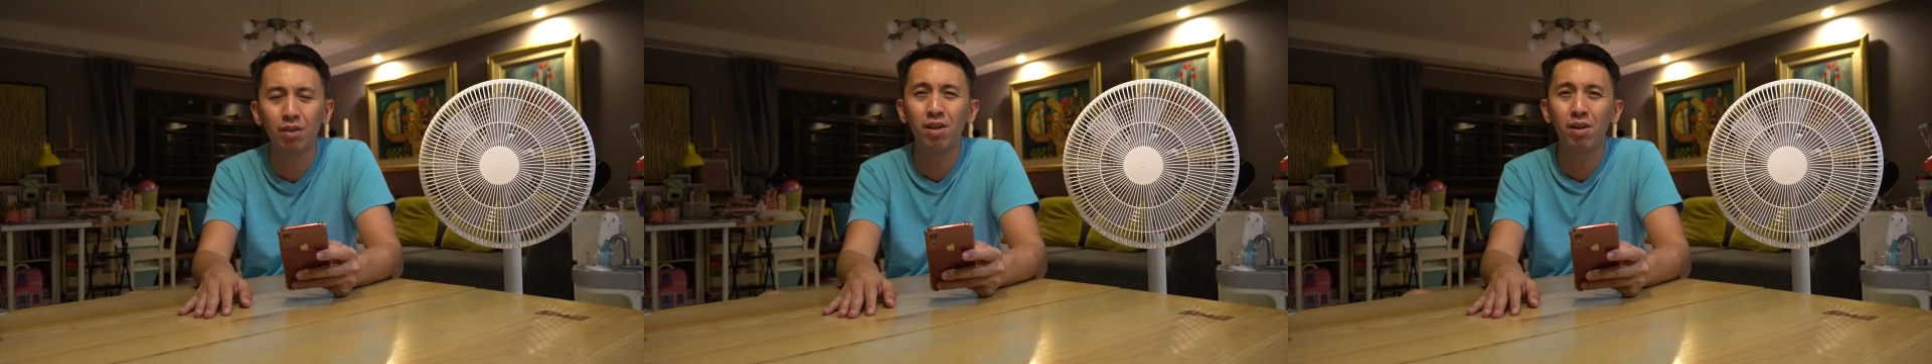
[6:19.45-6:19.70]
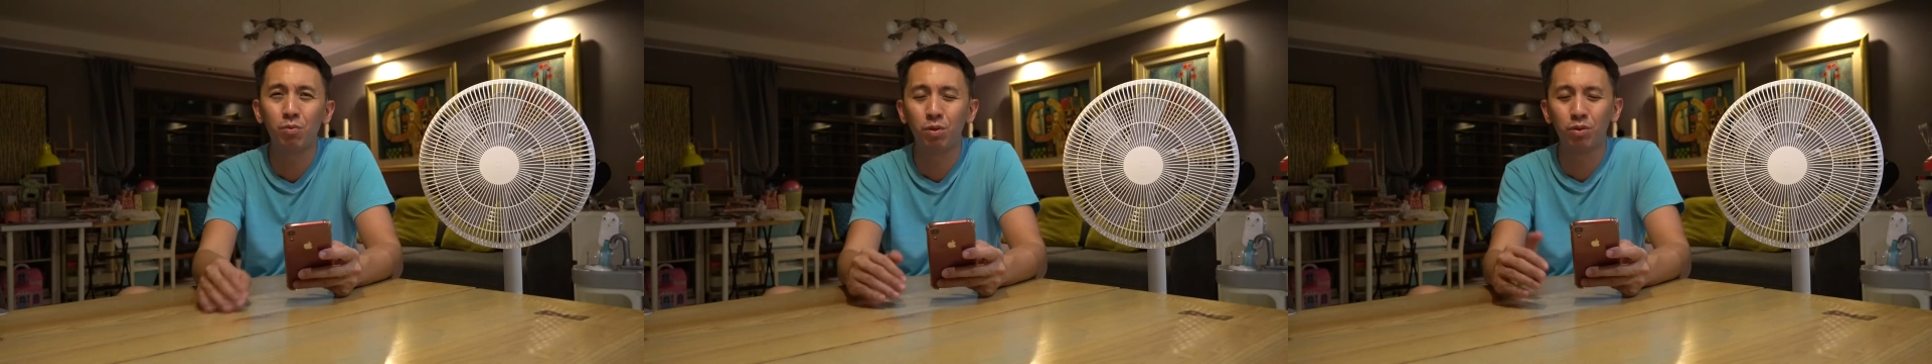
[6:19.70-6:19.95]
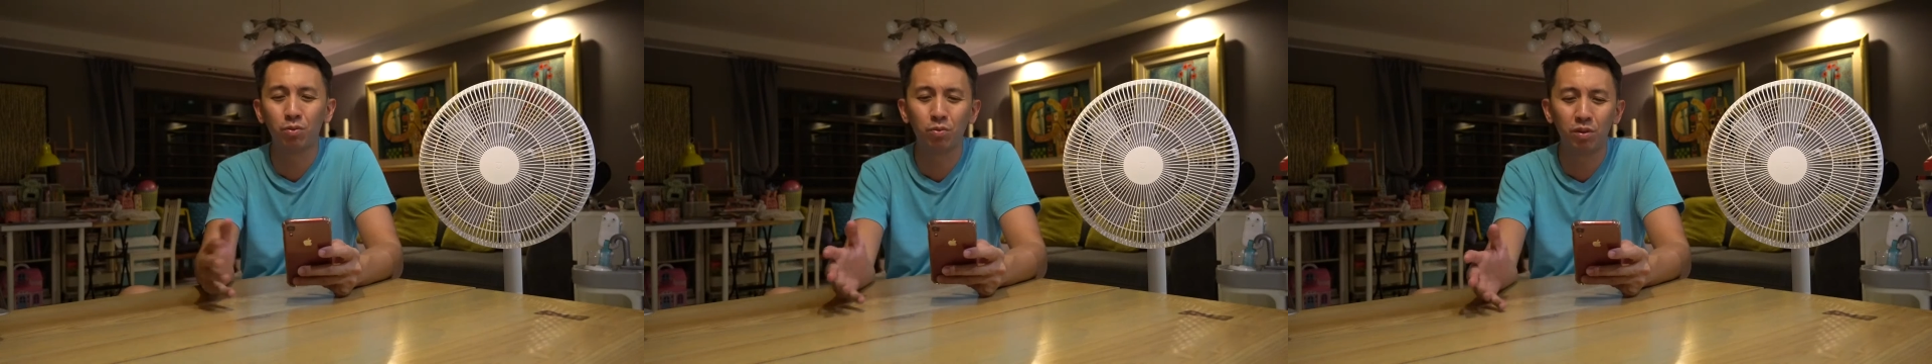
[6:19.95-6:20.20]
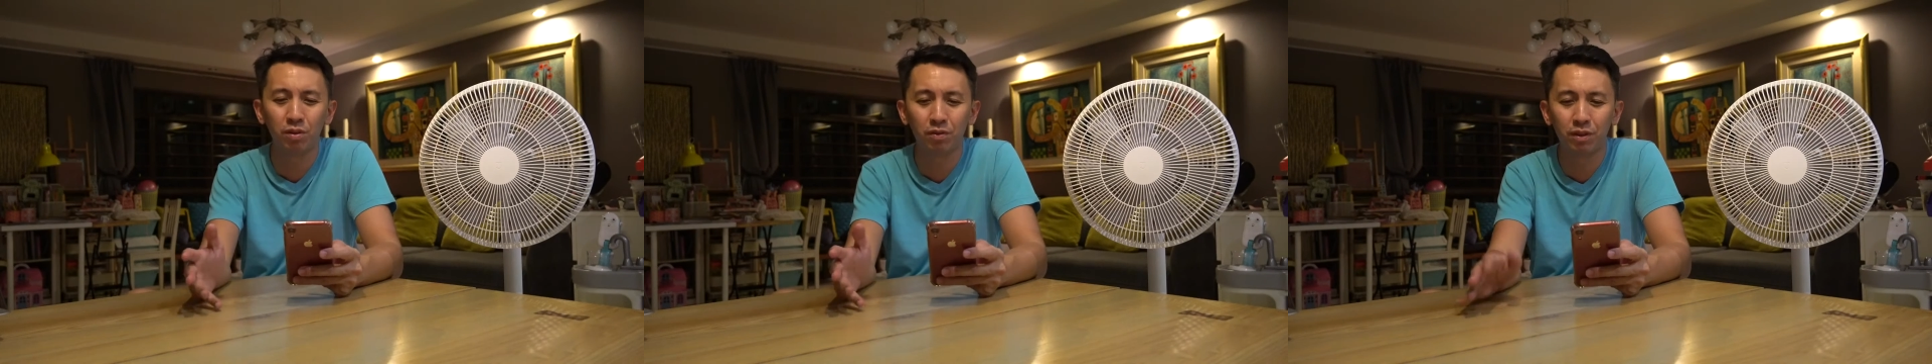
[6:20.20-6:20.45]
actually it works
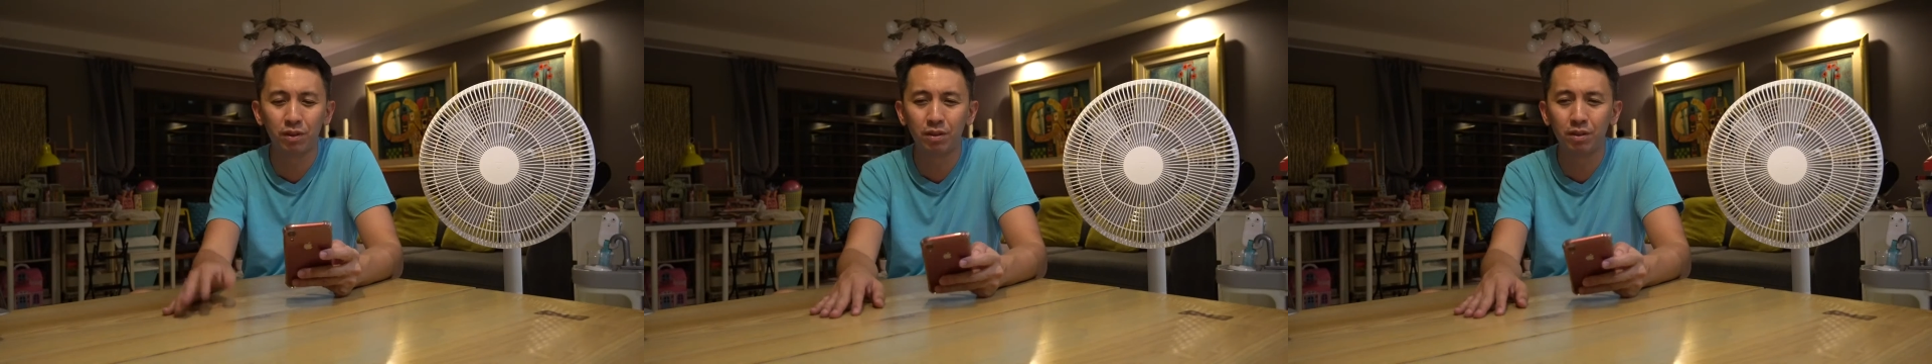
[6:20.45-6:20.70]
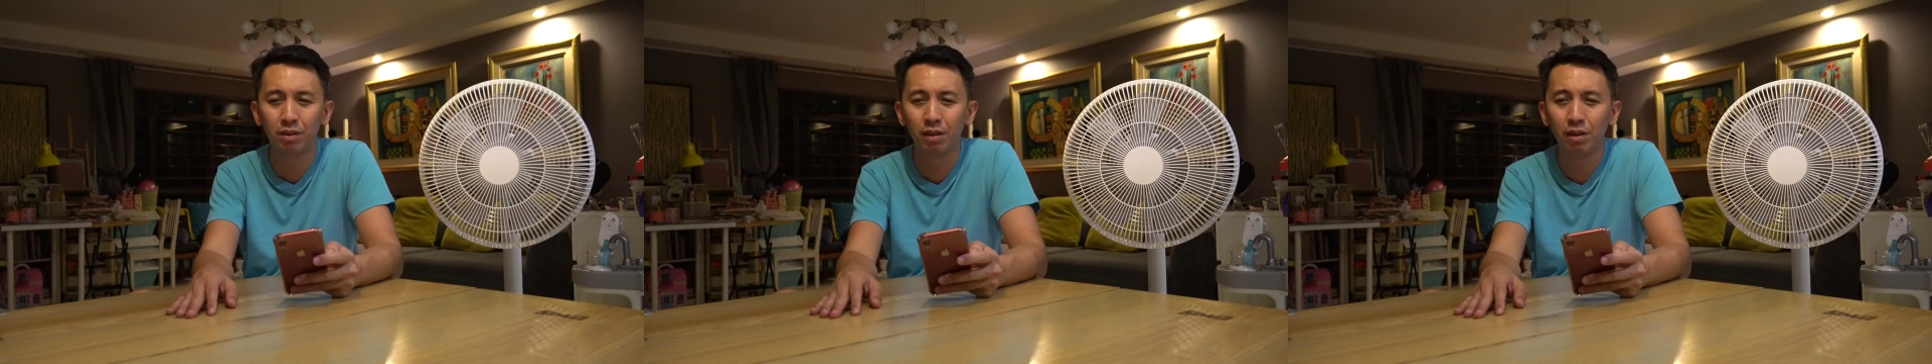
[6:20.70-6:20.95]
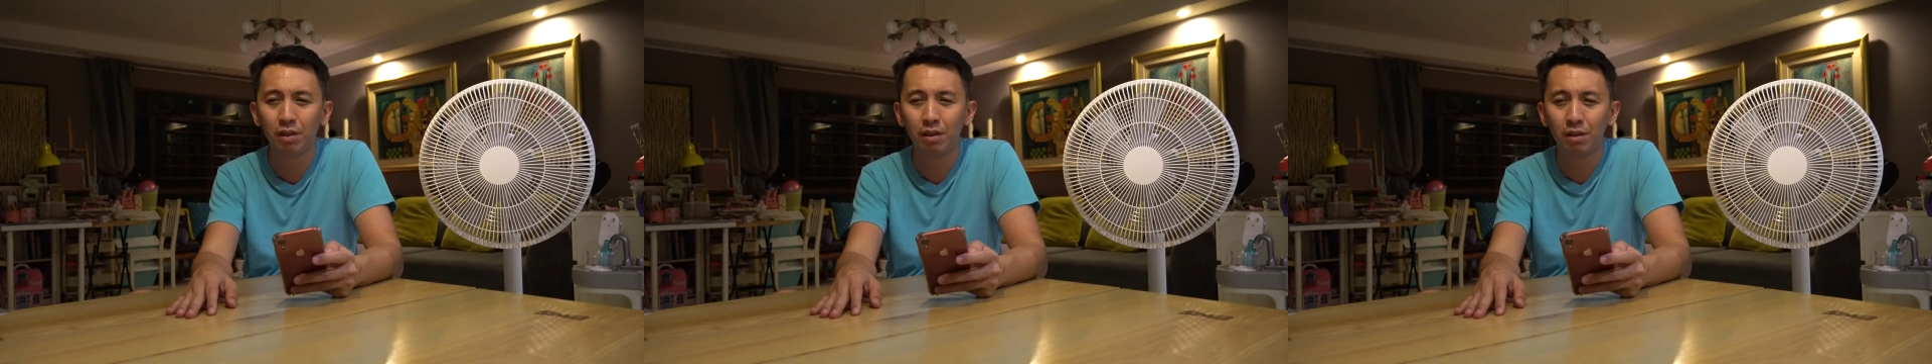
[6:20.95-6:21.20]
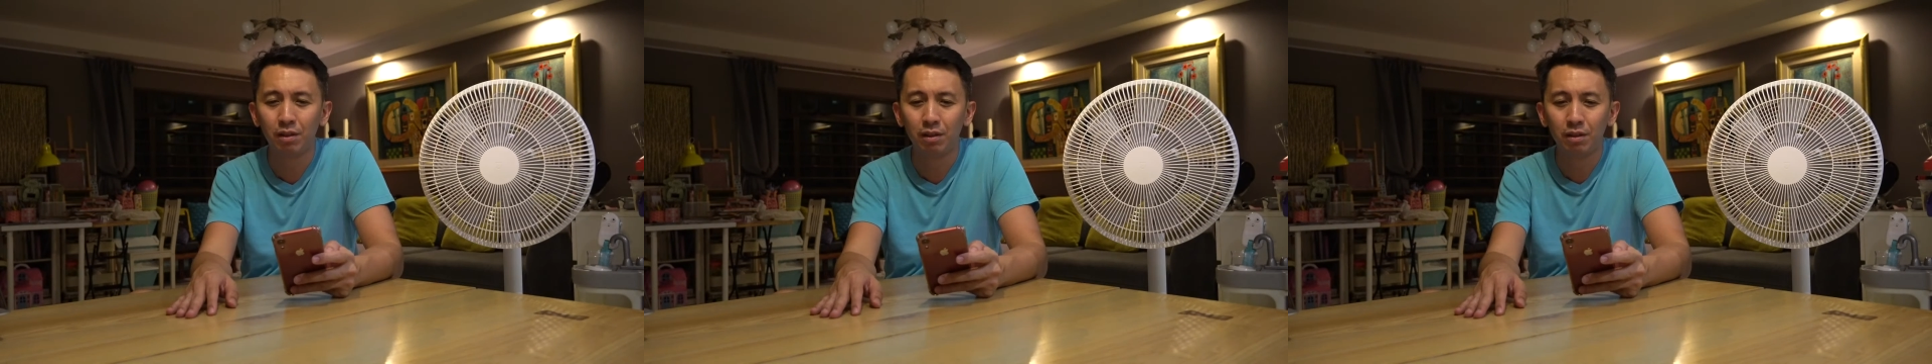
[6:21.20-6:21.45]
with uh,
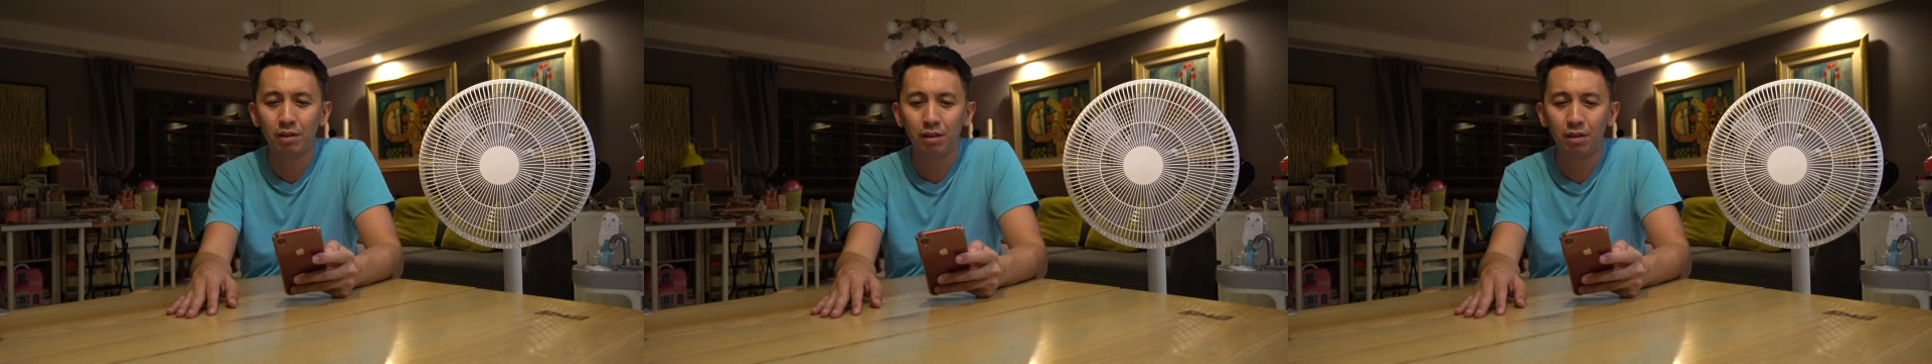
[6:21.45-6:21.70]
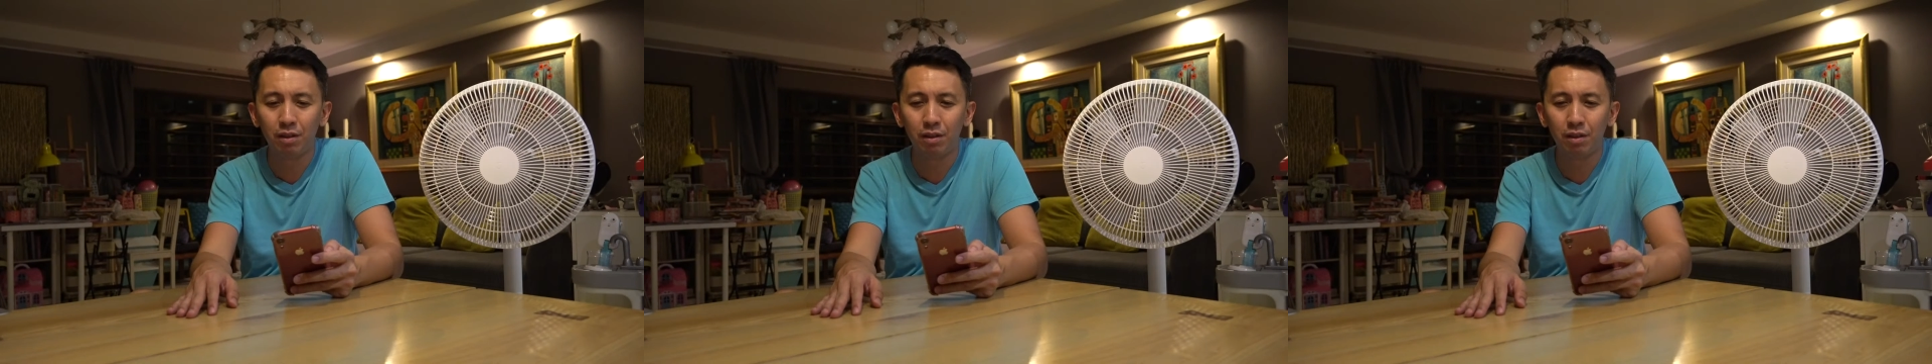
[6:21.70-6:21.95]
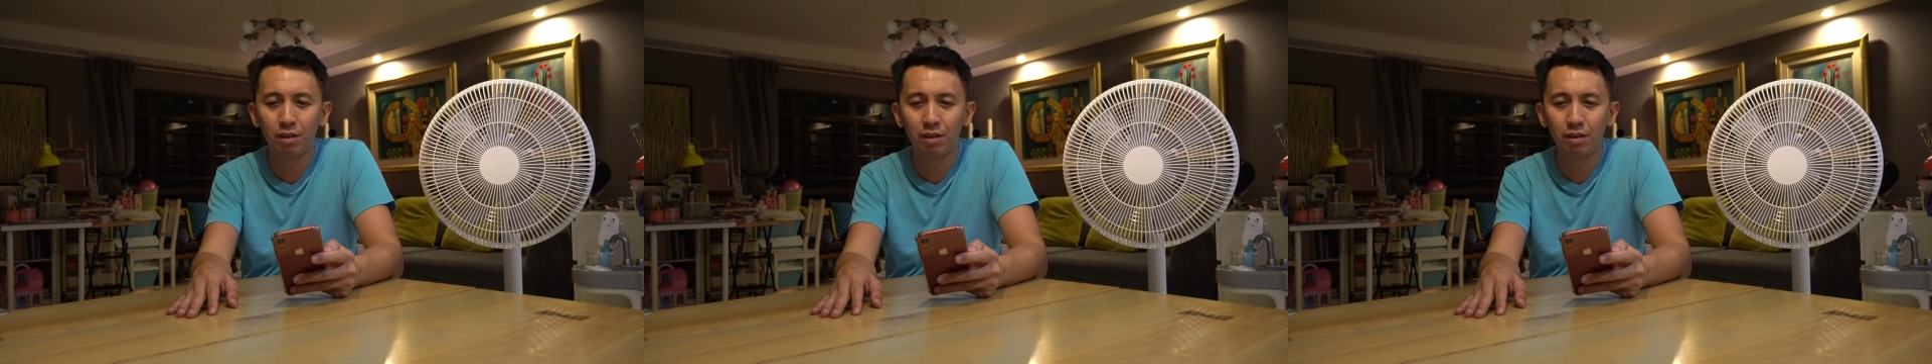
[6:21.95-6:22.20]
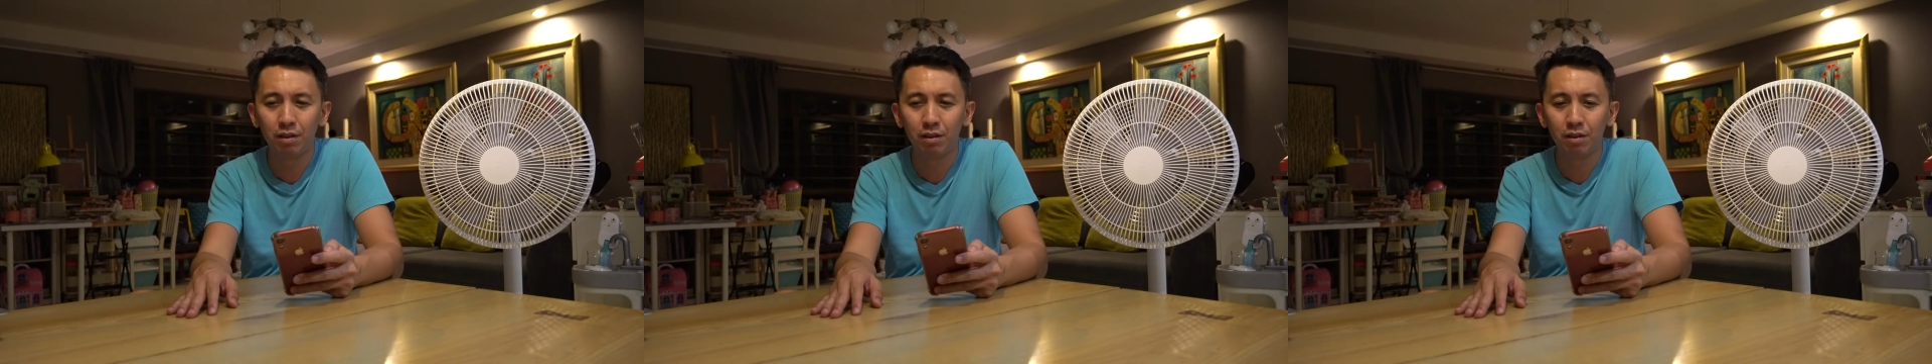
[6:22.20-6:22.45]
the
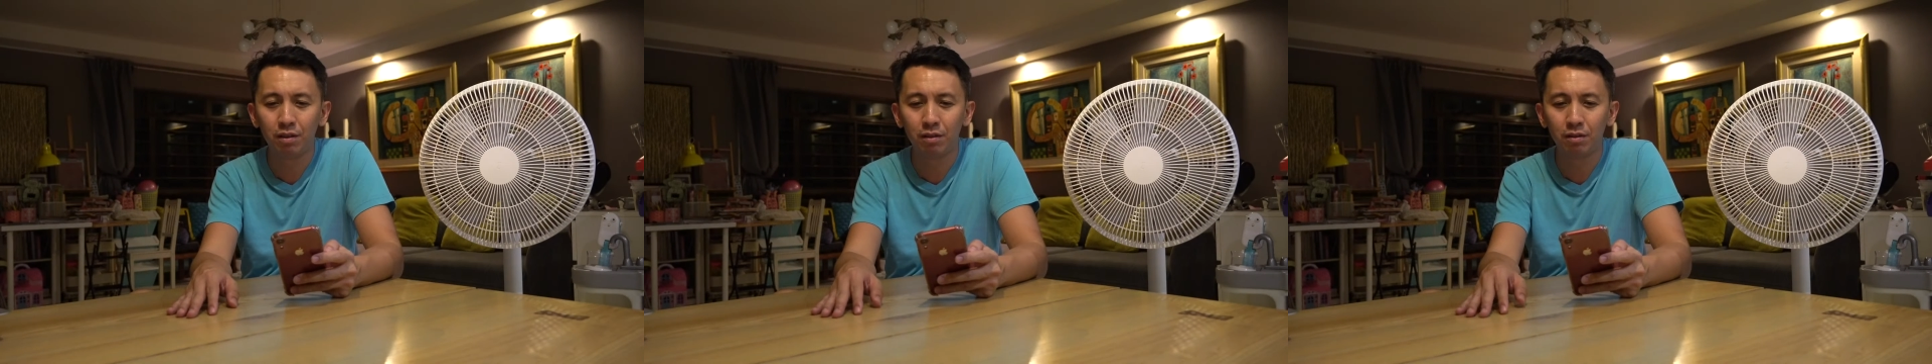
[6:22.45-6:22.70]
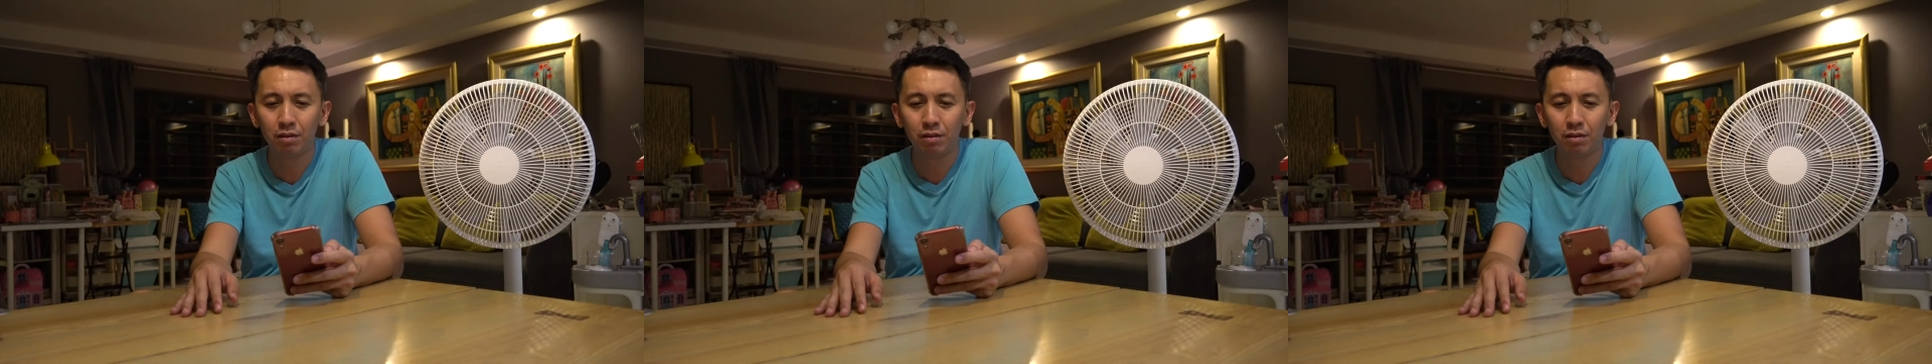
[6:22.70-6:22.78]
uh,